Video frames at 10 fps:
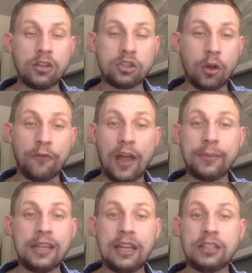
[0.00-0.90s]
So if
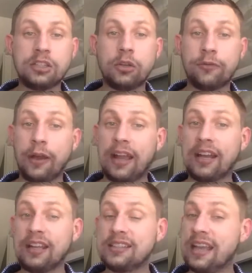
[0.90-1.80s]
I got to
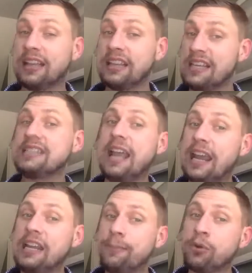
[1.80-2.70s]
get to at least
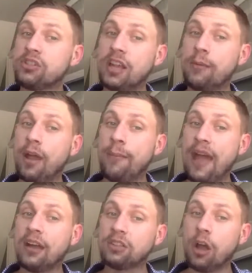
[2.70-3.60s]
80% of my
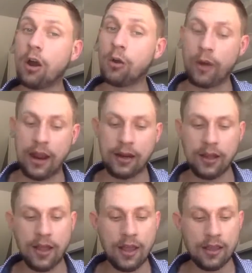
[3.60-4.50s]
max heart rate,
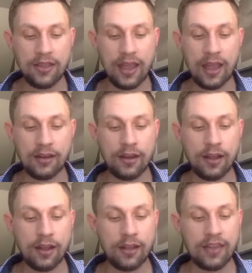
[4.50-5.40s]
then
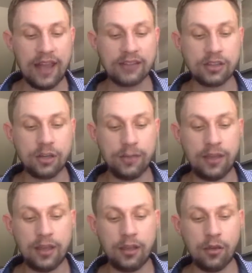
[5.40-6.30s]
that's going to
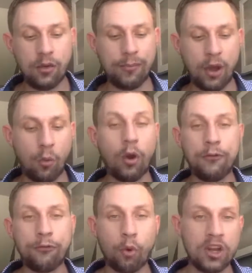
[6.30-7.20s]
be about
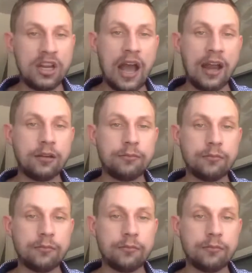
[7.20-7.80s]
149.